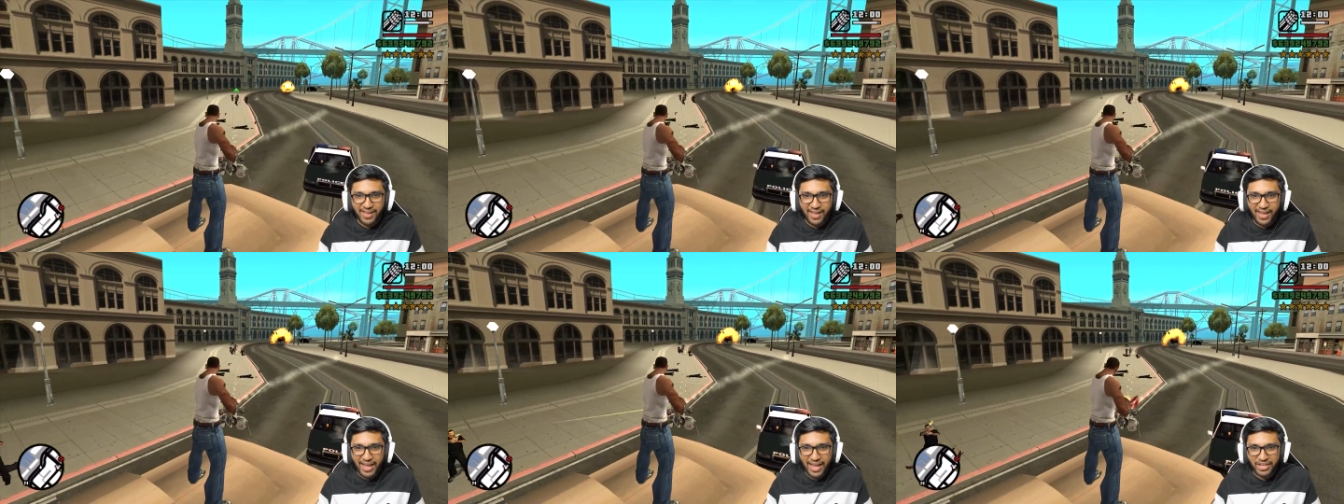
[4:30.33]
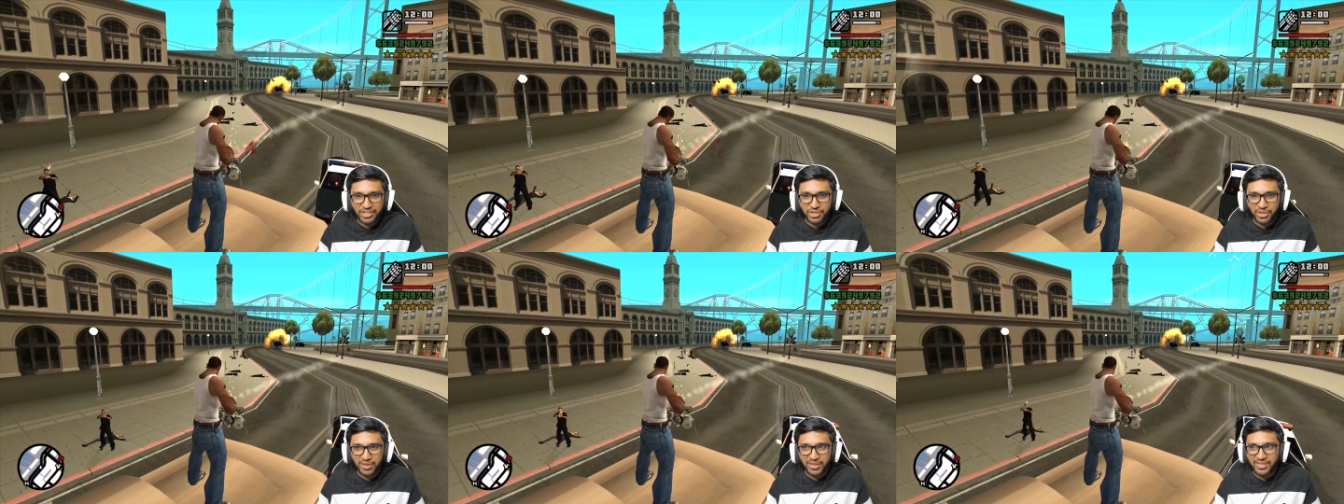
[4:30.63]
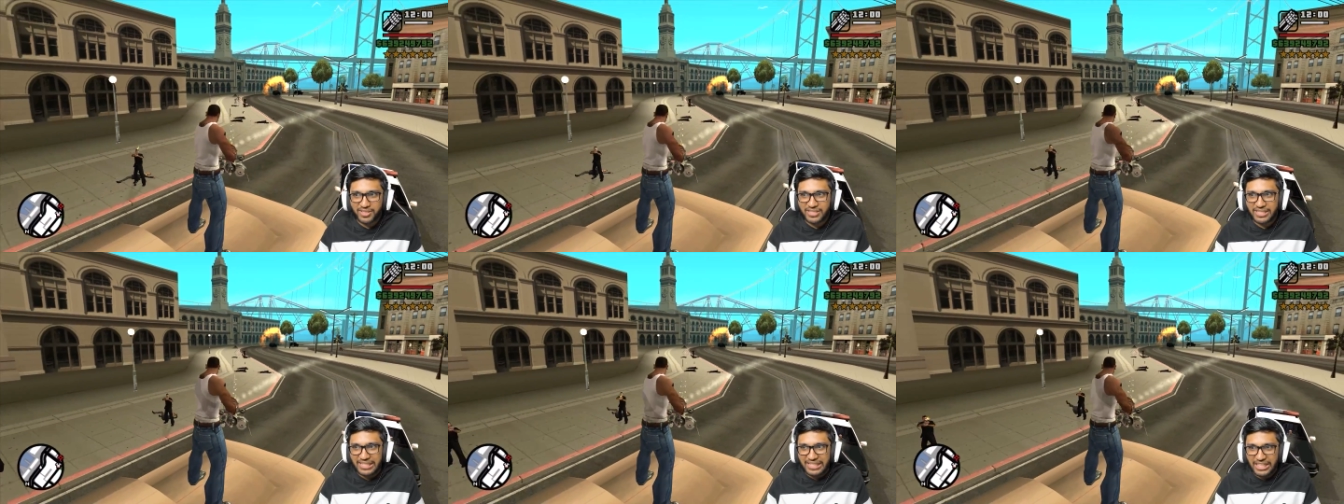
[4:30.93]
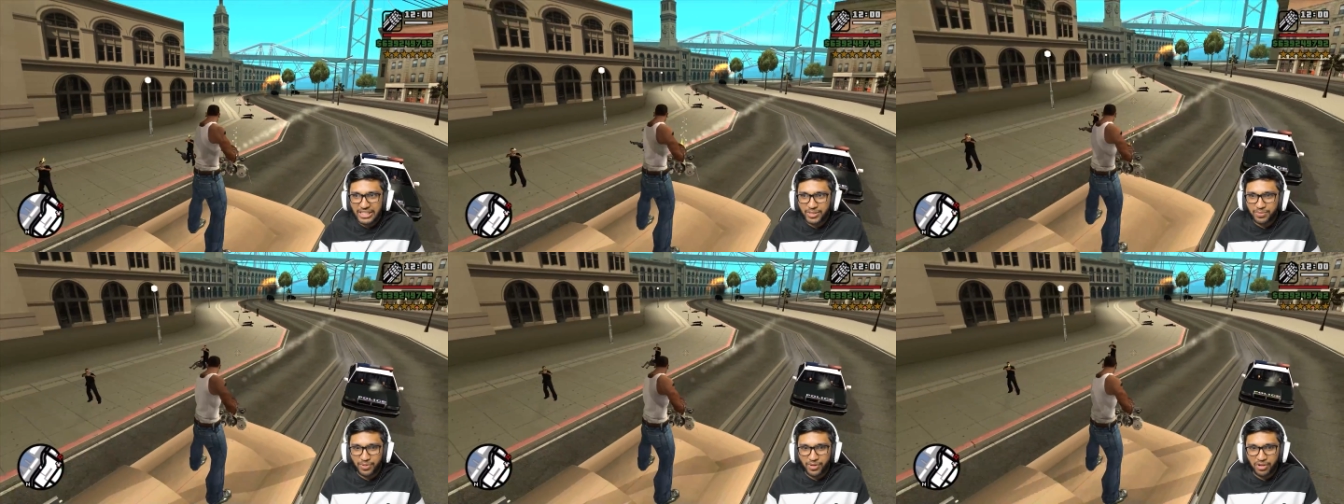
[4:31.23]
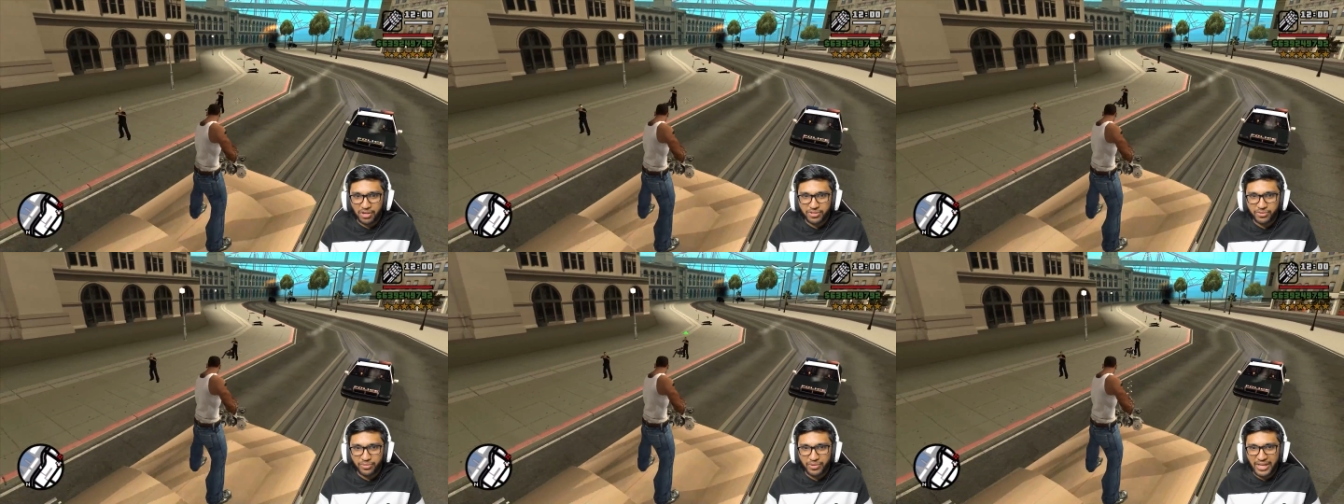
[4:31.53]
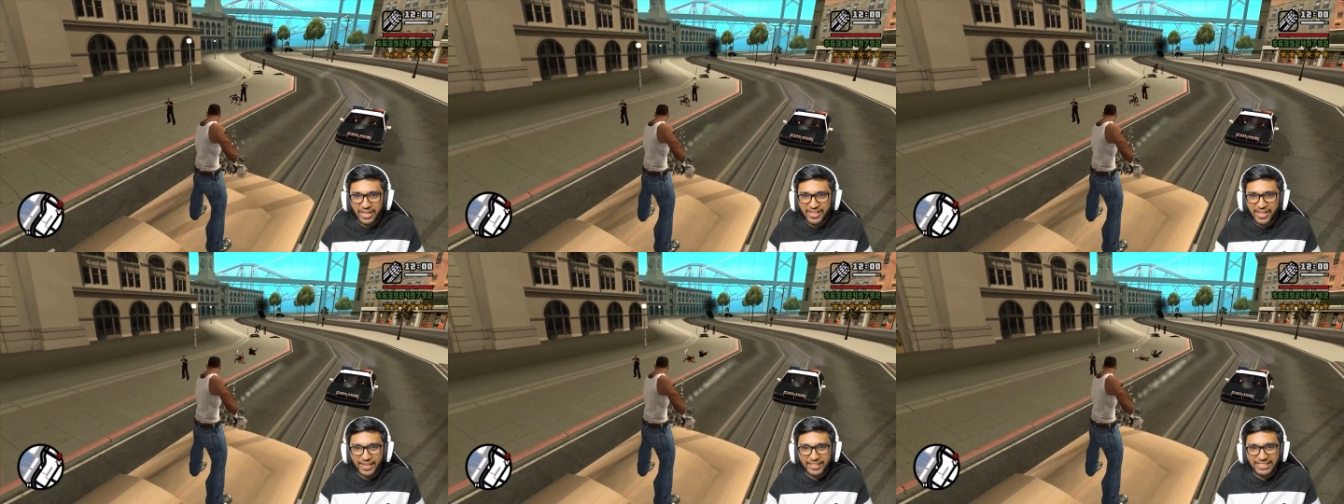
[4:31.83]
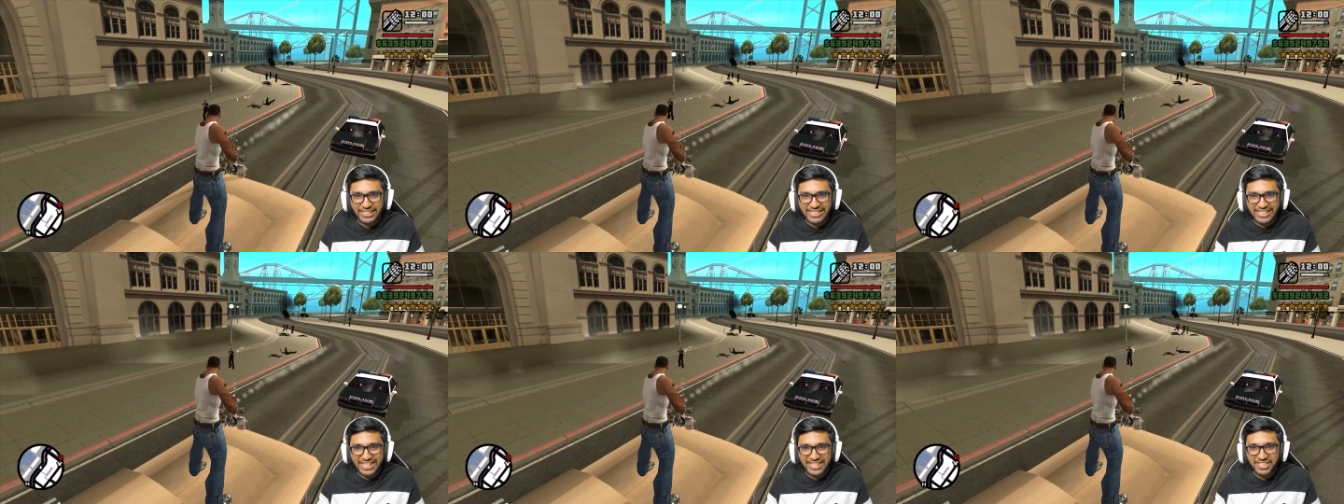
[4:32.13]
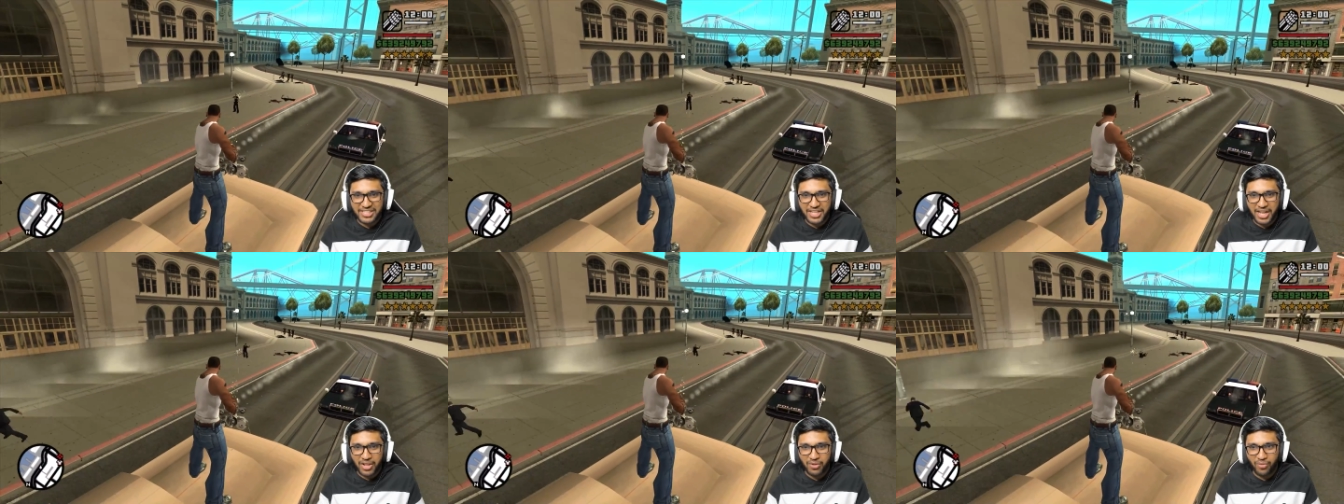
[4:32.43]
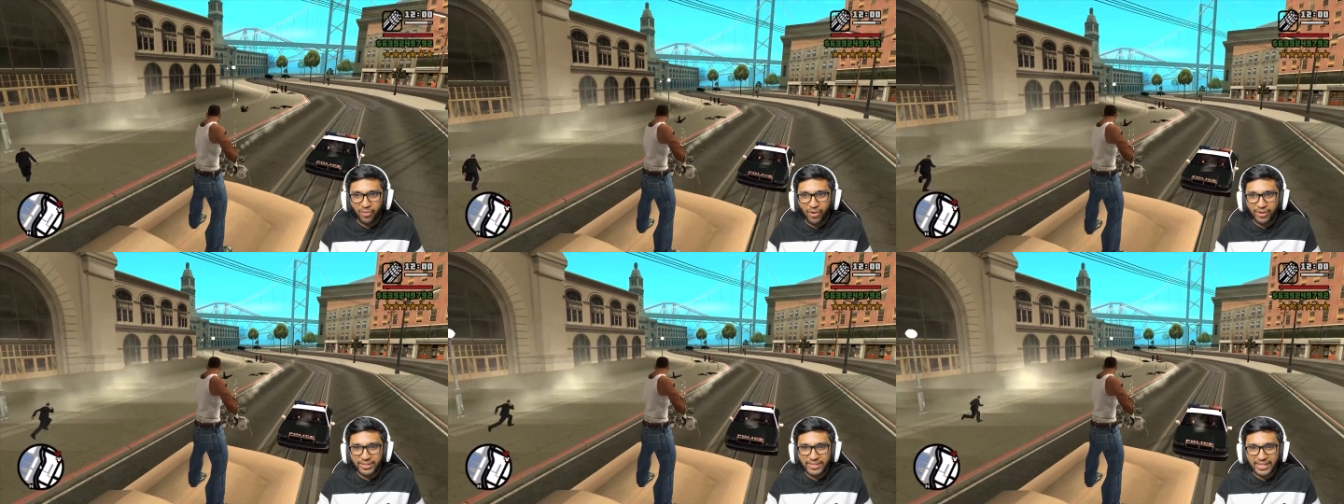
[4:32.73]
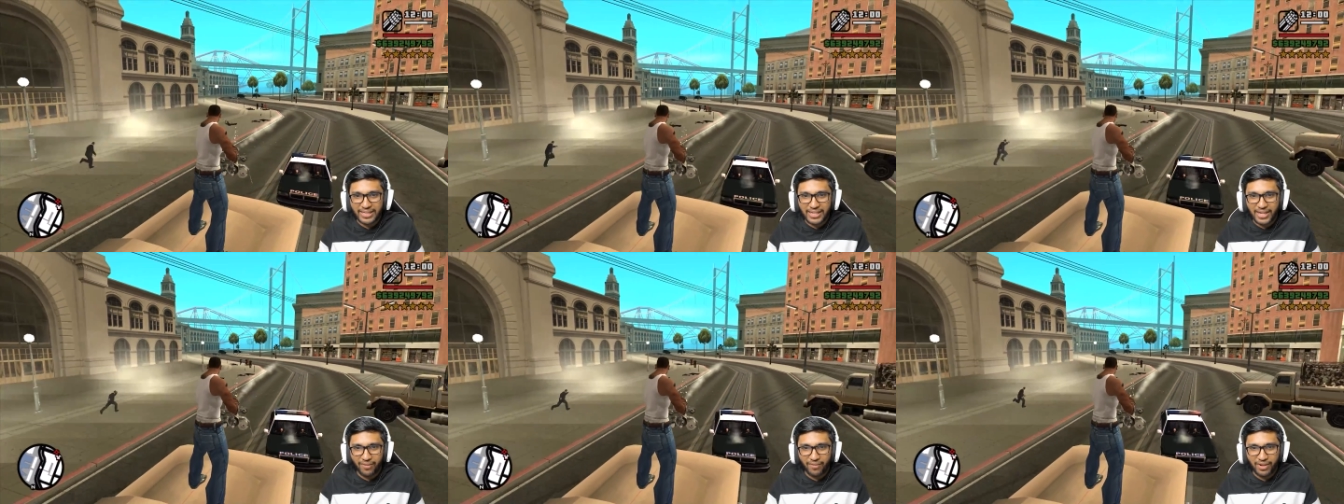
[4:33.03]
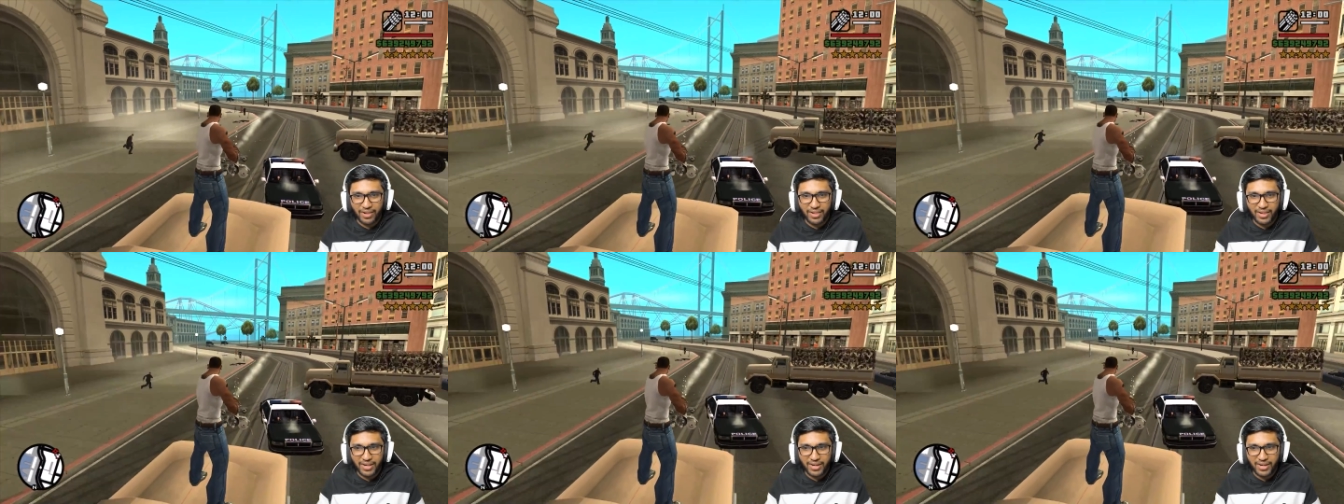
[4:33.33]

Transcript: actually serious because we are at 6 star wanted level.